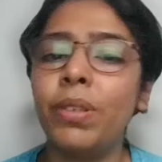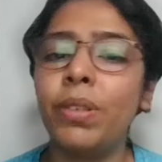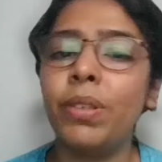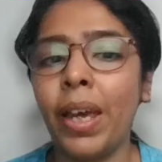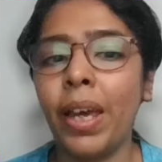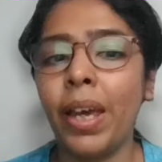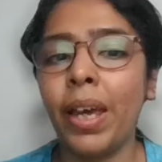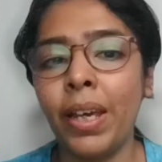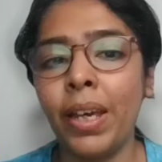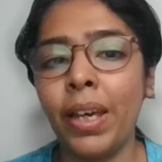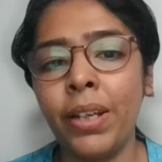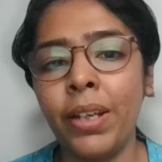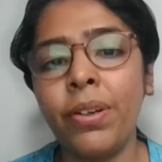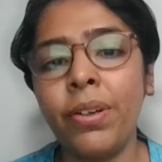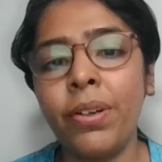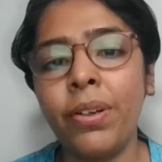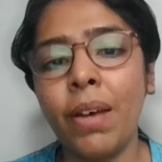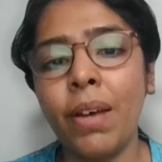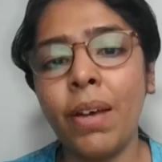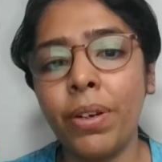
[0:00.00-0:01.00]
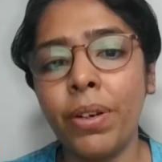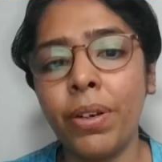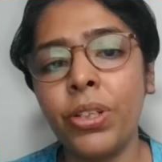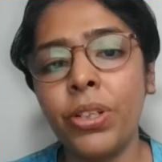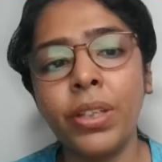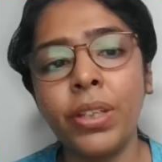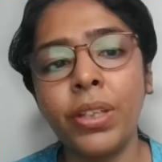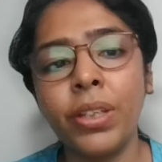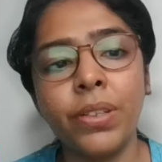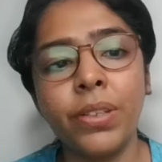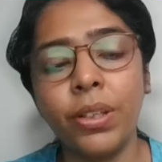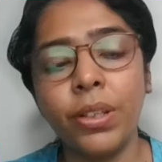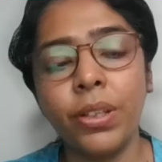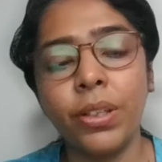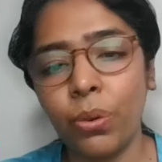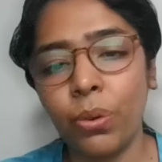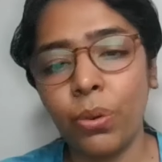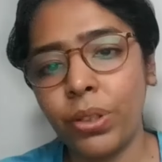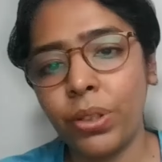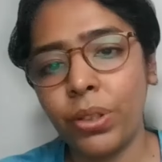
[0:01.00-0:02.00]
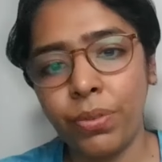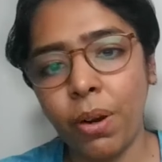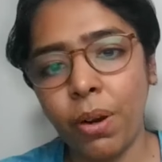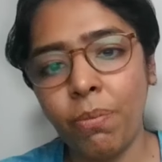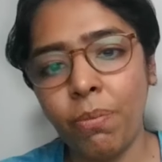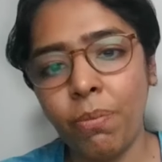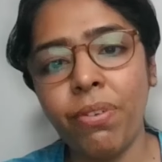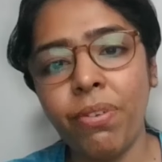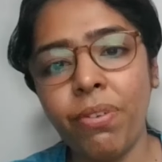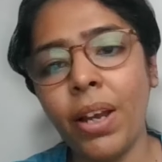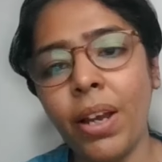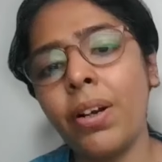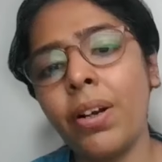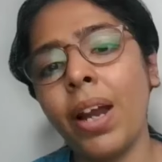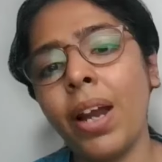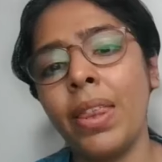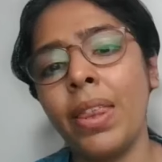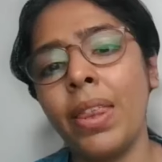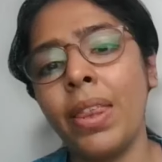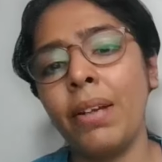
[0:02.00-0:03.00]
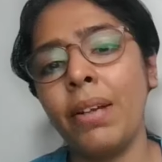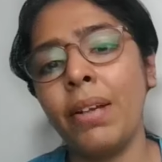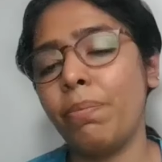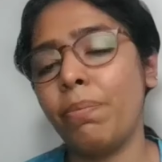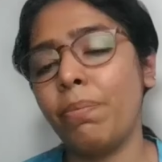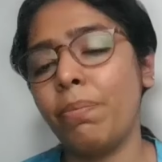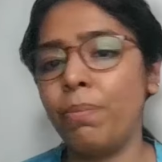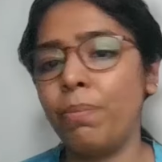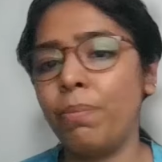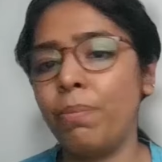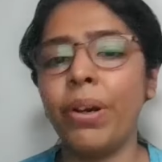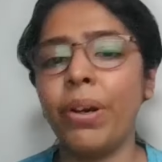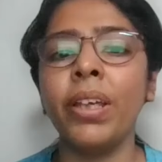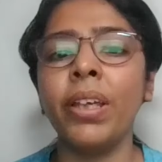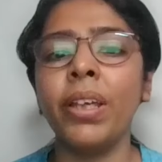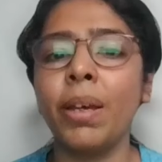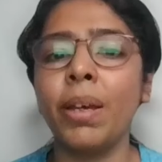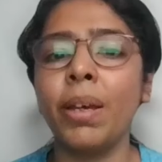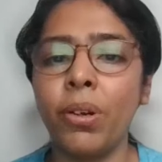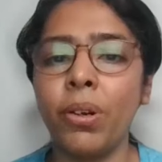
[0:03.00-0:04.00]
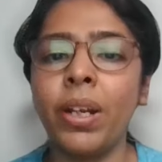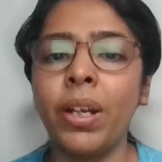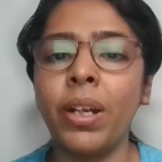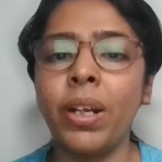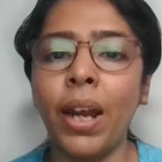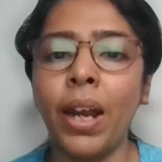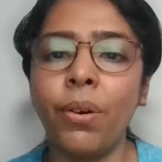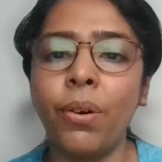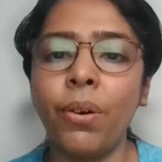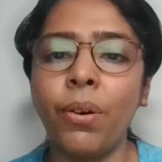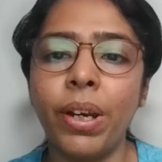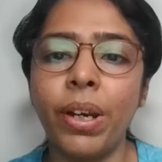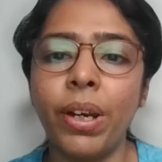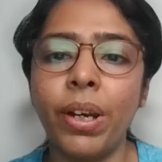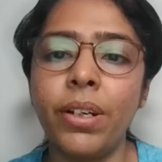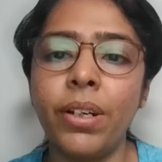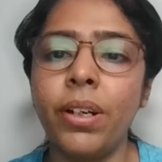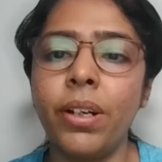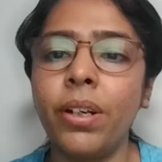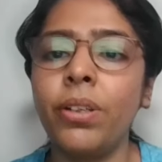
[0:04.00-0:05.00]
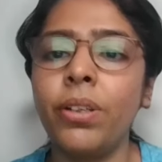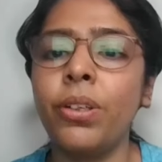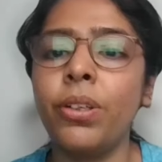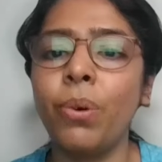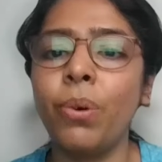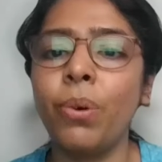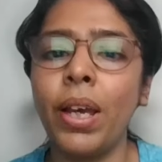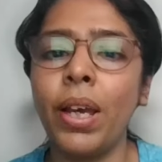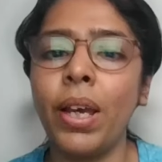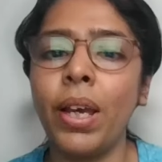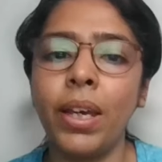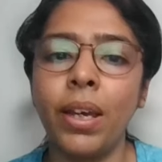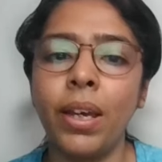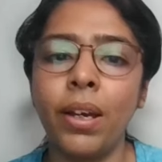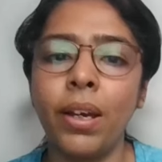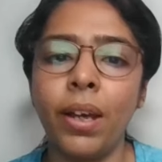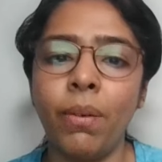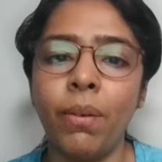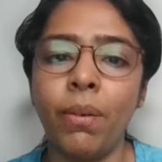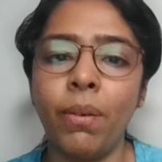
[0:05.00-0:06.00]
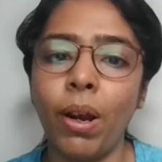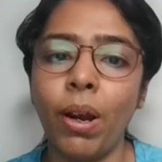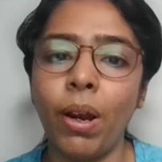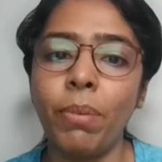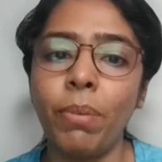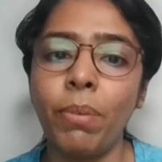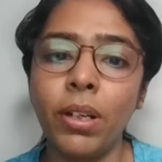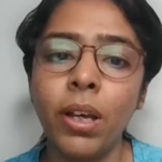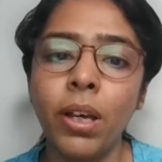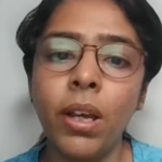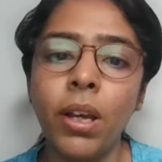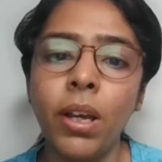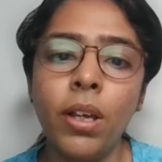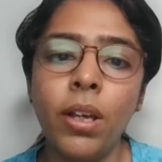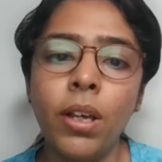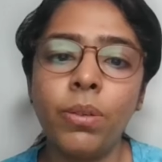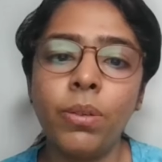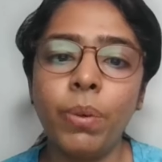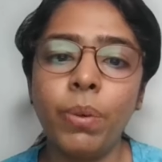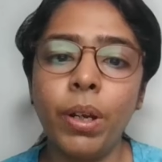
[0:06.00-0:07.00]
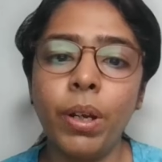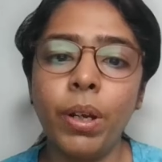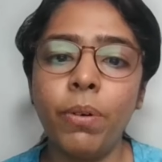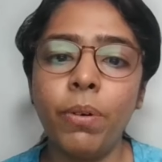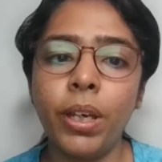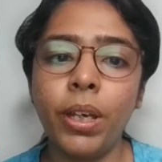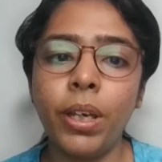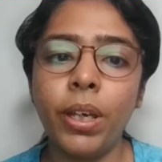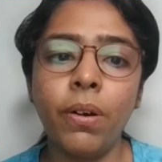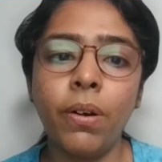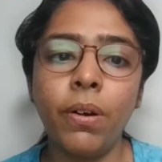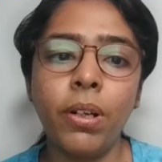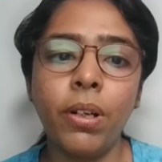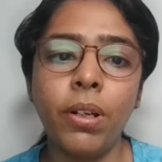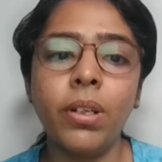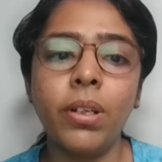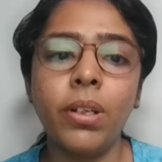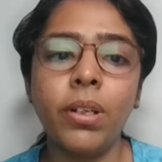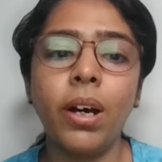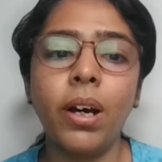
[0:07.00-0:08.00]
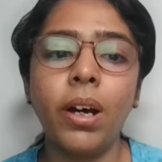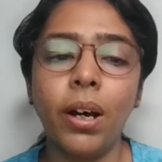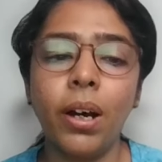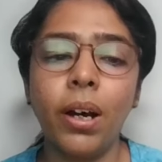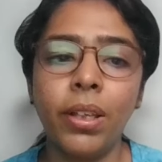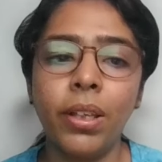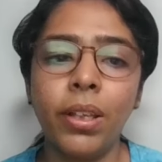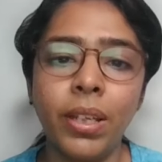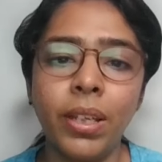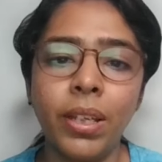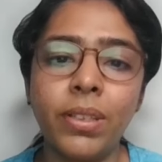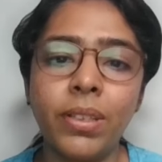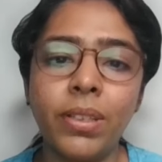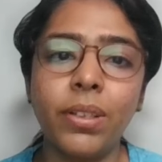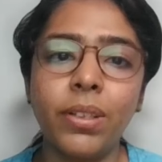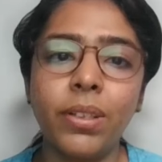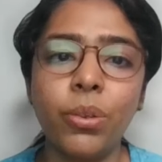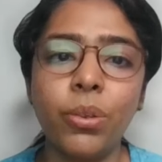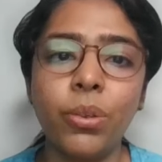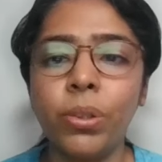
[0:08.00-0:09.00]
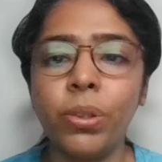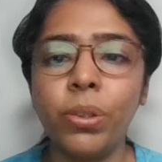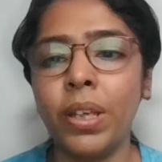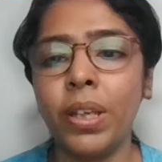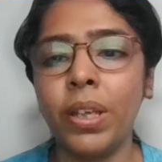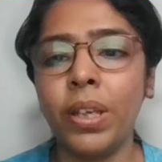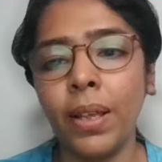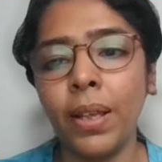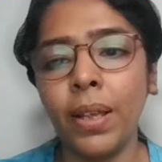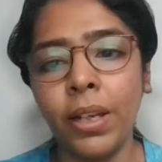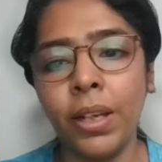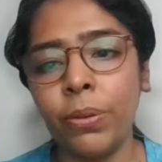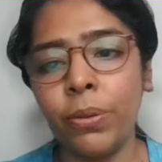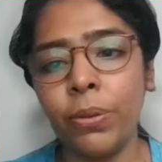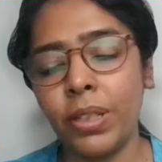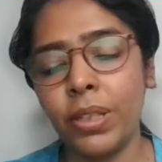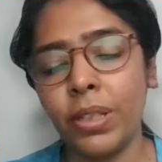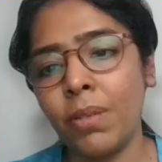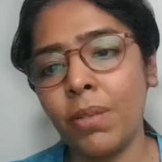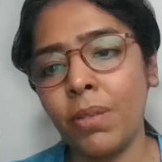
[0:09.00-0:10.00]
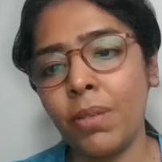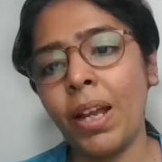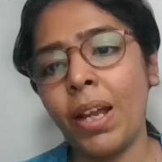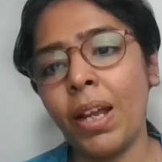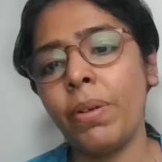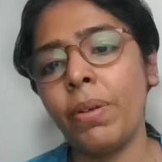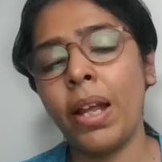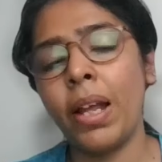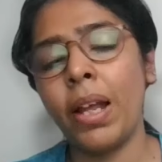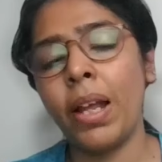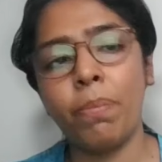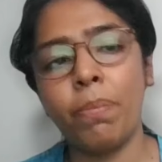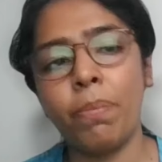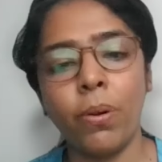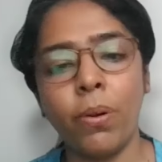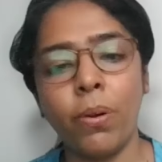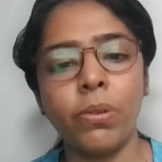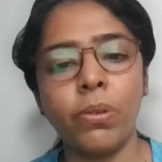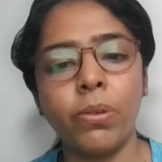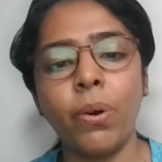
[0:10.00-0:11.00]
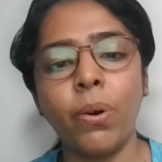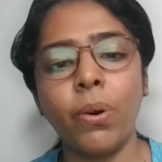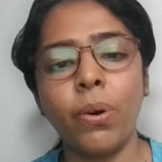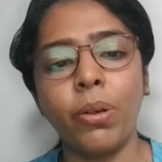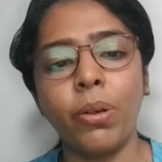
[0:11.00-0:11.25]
leveraging these resources from FHIR and then bringing them on an Android UI environment. So we are working on these tools in the ecosystem that will help also